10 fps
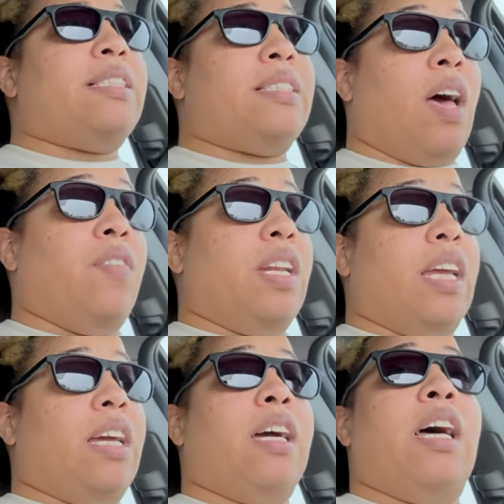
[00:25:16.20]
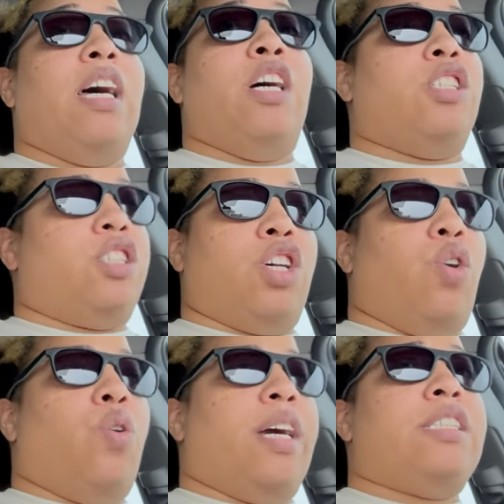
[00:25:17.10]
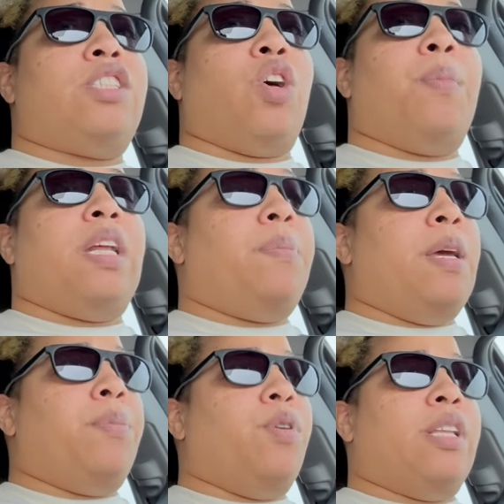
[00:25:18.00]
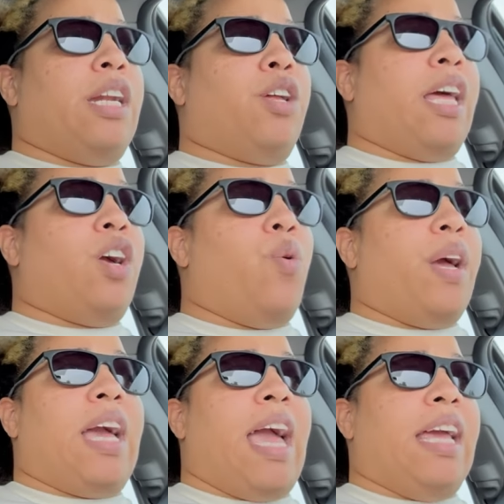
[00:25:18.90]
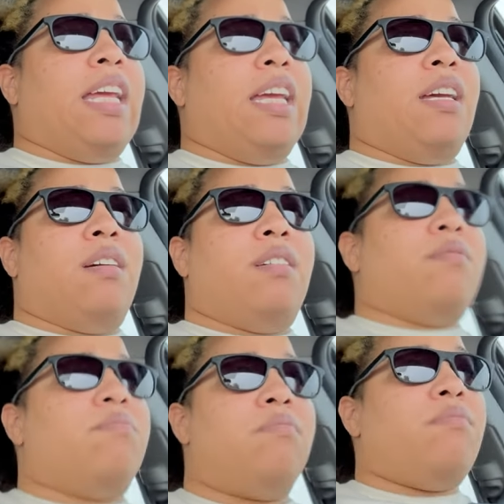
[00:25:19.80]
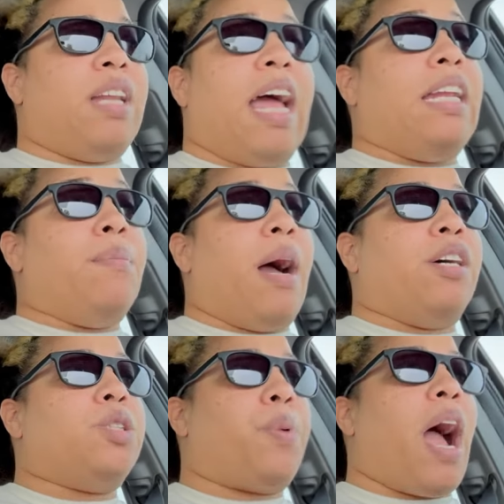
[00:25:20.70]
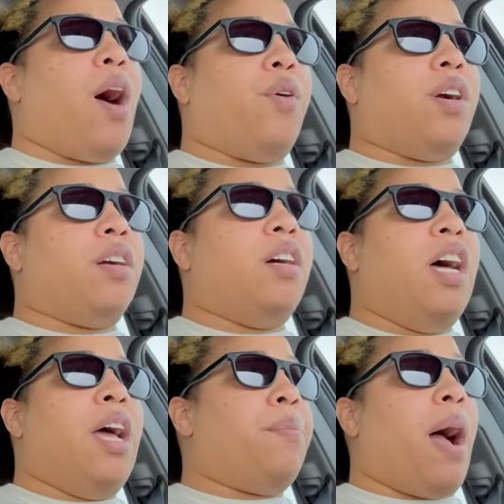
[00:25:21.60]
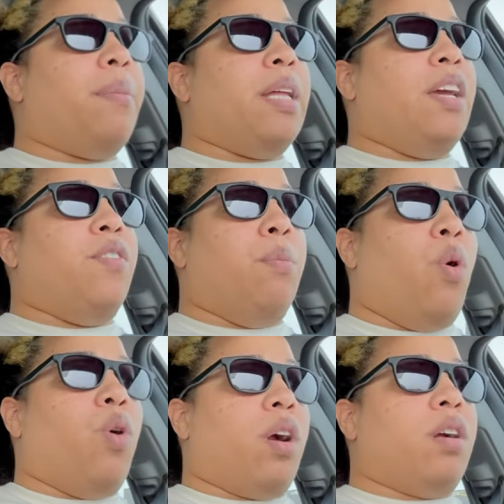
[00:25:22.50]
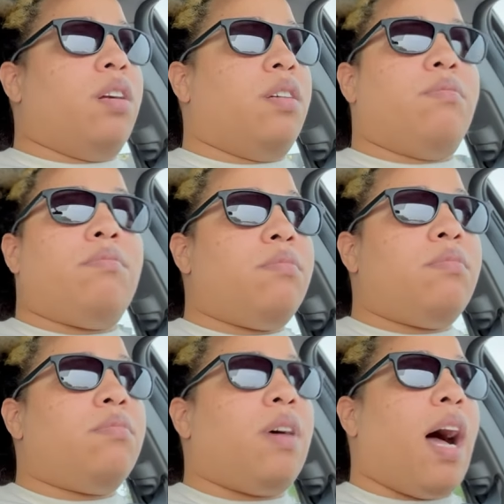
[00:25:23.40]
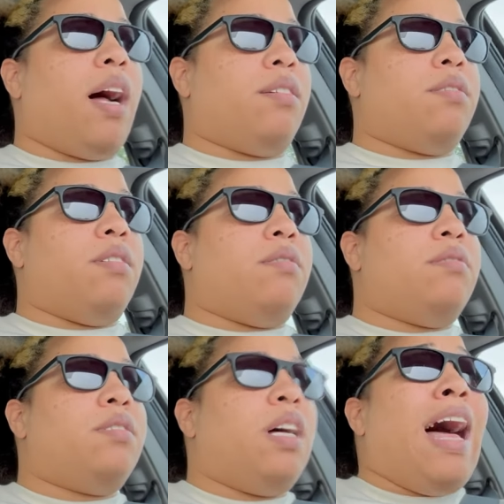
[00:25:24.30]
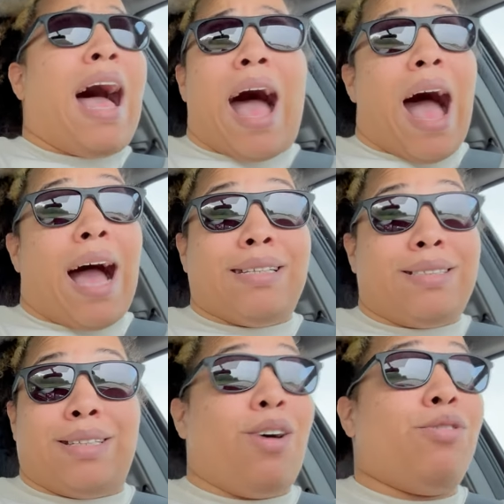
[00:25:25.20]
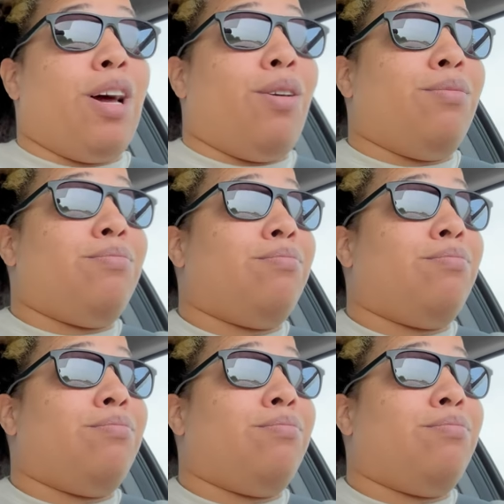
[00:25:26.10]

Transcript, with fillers: seventy. So it's so many people that are like going eighty, ninety miles per hour, probably even more. I don't know. I don't know.